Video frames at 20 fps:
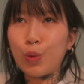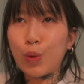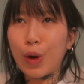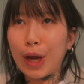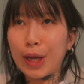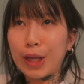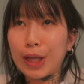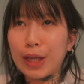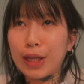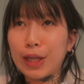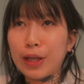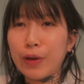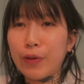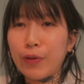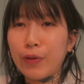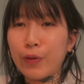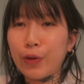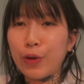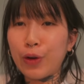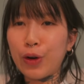rest
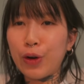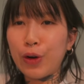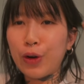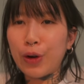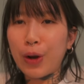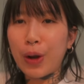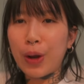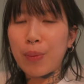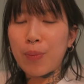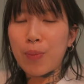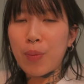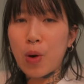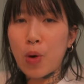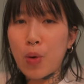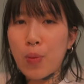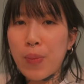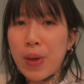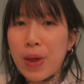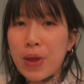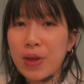for a
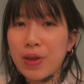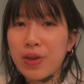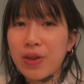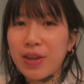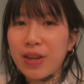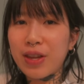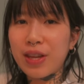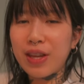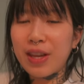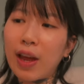moment.